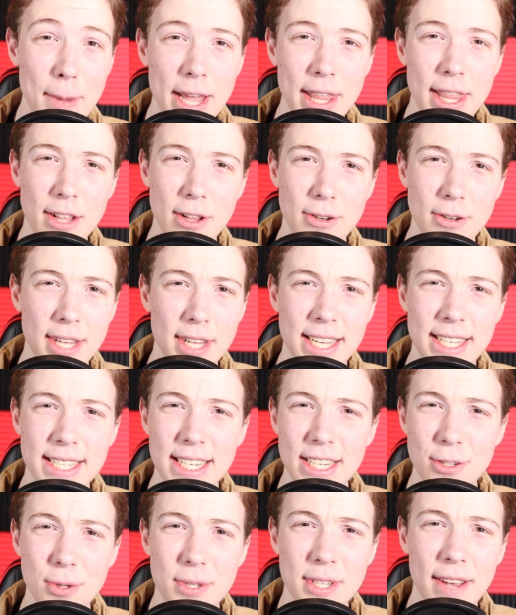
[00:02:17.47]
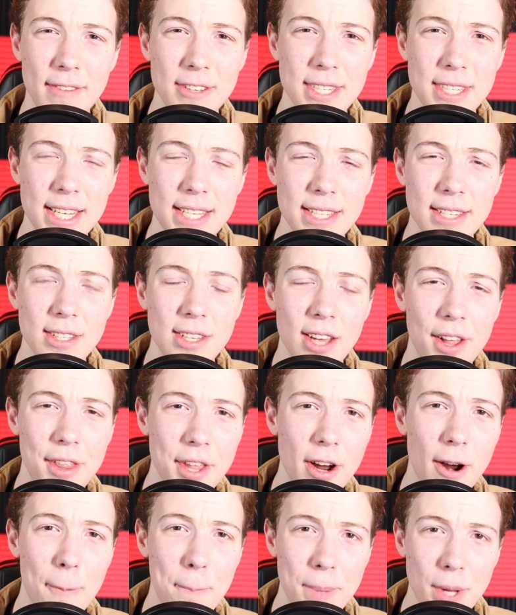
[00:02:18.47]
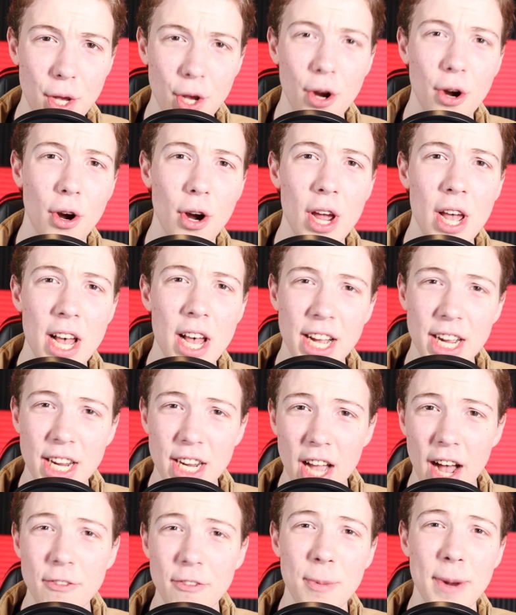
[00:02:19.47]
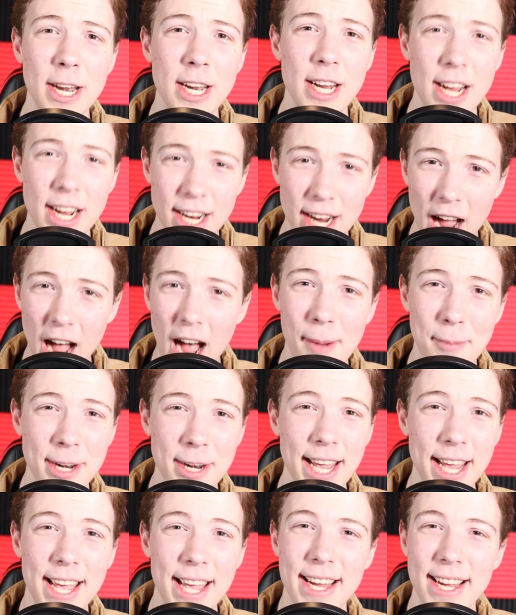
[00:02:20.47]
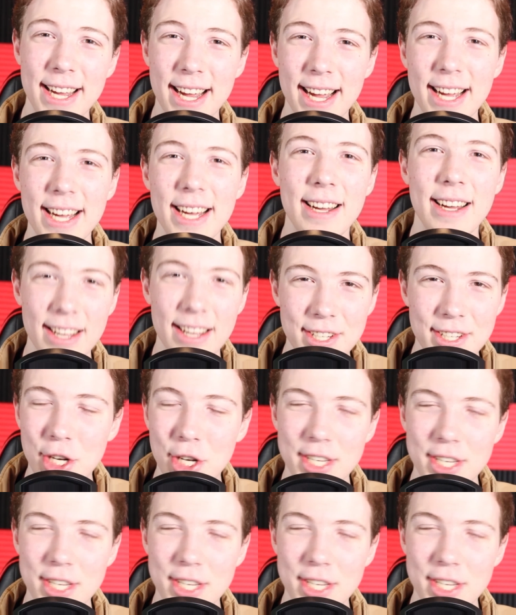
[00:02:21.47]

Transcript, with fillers: I think there's like 6 or 7 seasons on there. A pure government comedy. Just